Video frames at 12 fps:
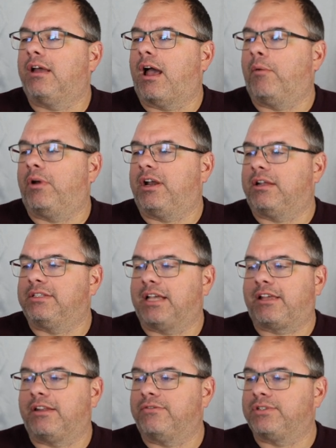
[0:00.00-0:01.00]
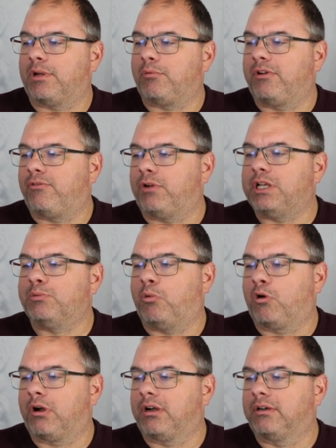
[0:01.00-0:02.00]
I want an executive summary for each
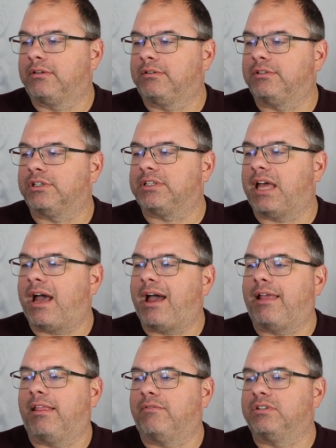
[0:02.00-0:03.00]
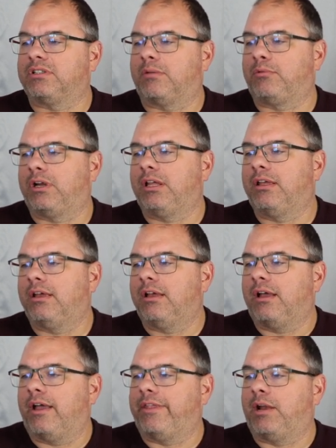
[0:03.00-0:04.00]
port, just that high-level summary.
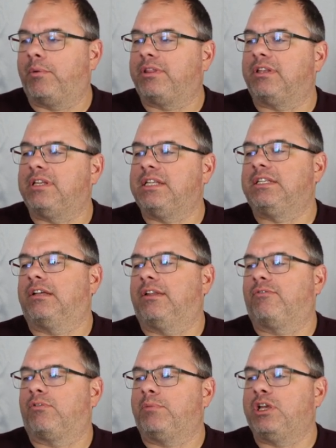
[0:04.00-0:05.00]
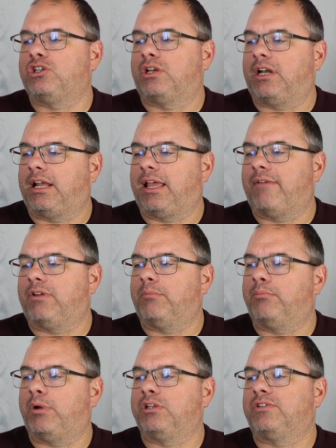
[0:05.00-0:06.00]
And then I want the detailed information, and I gave it a
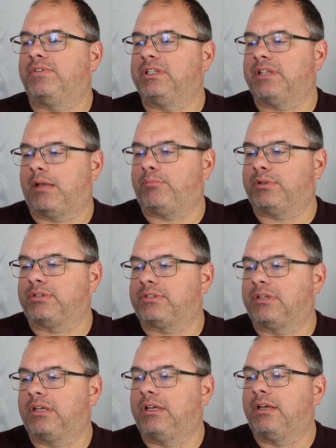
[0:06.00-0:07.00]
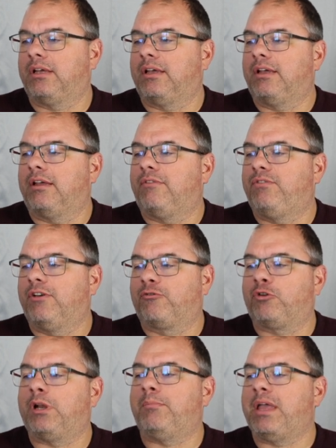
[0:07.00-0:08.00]
bunch of examples. Feel
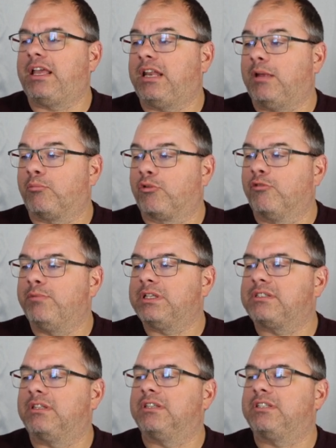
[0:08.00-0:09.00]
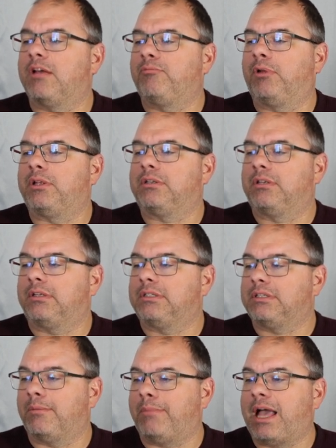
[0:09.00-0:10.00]
free to make any improvements to this template
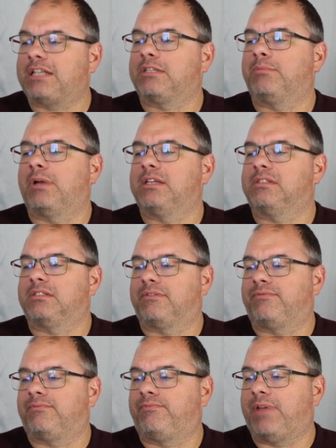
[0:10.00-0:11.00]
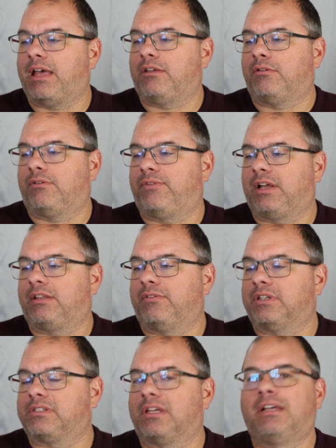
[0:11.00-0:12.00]
to maximize its value and
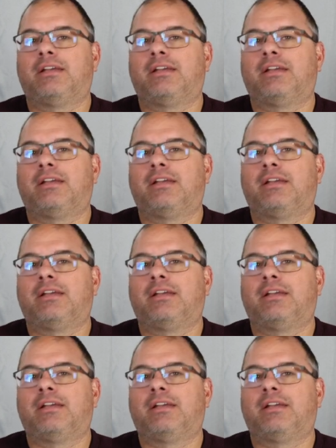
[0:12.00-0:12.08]
effectiveness.